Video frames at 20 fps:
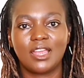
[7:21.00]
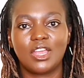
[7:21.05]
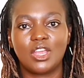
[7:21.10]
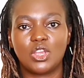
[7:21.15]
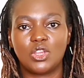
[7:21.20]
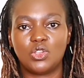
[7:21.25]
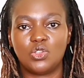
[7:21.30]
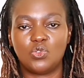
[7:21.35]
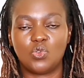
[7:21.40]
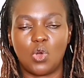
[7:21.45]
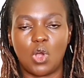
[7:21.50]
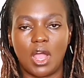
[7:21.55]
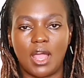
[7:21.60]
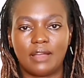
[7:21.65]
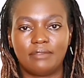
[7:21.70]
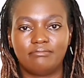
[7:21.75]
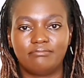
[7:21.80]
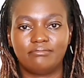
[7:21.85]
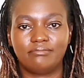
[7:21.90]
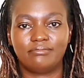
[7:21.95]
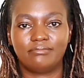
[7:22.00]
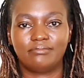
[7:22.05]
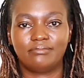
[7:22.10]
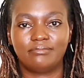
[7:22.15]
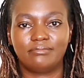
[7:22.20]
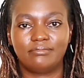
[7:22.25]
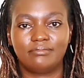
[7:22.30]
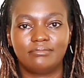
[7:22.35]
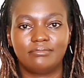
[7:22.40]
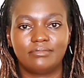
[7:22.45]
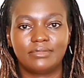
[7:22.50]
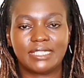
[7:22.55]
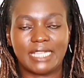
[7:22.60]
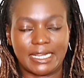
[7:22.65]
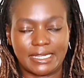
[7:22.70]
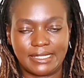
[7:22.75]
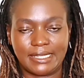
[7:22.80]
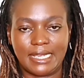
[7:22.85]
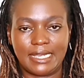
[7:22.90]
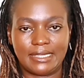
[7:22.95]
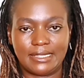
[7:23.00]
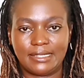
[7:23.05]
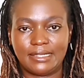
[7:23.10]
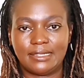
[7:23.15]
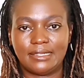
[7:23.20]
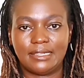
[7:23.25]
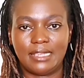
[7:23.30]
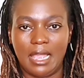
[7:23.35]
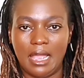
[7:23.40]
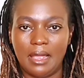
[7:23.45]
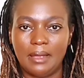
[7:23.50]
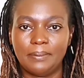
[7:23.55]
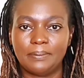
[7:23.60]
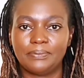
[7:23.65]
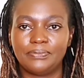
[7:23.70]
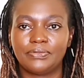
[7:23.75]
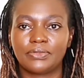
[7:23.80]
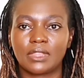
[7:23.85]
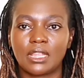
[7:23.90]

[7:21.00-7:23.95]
your success. Yeah.